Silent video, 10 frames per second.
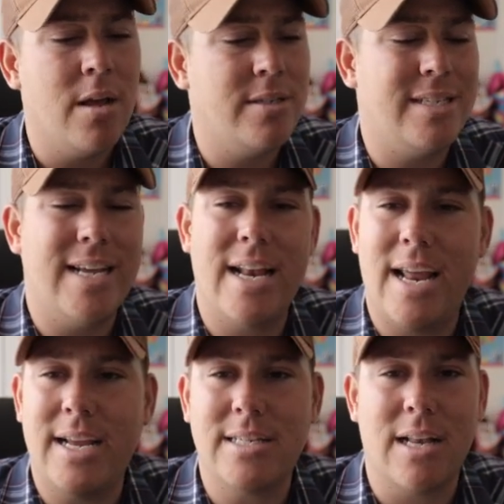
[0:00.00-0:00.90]

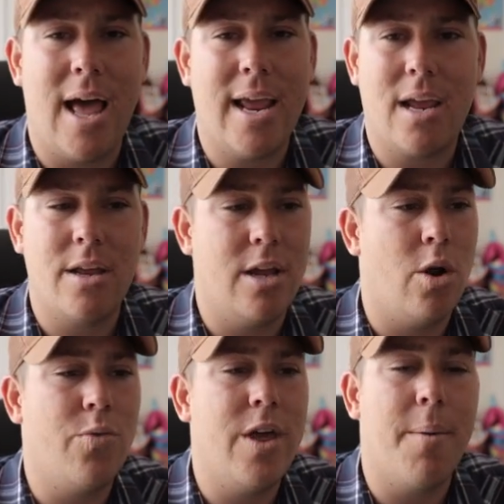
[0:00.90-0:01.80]
Dedenes, like, you
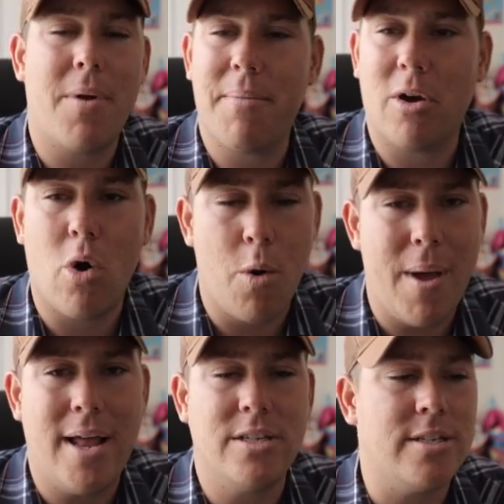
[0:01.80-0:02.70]
know, the upcoming
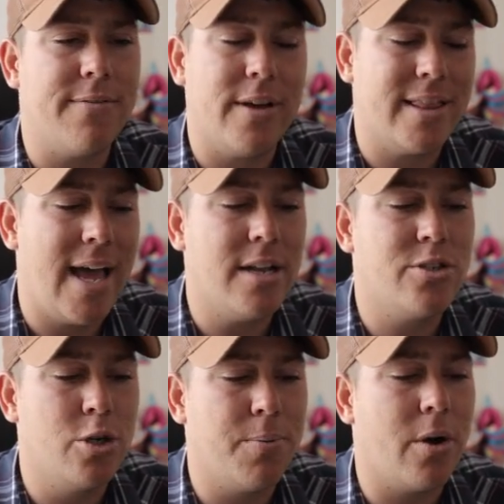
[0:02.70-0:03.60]
Crobat and stuff like that.
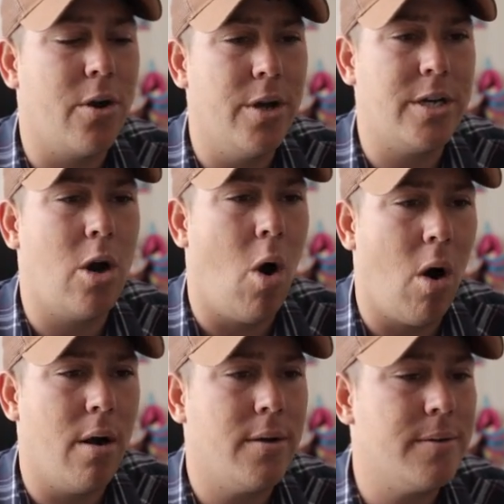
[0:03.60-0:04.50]
Super good
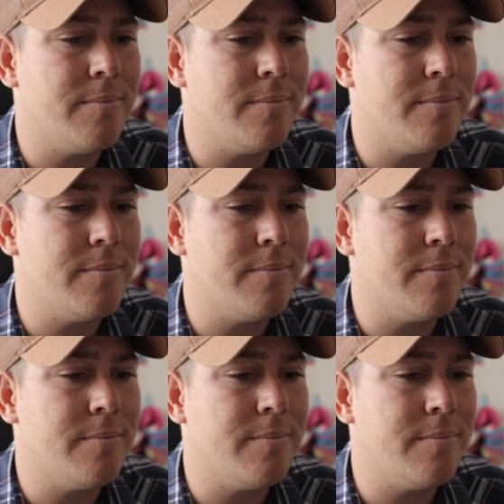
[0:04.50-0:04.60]
card.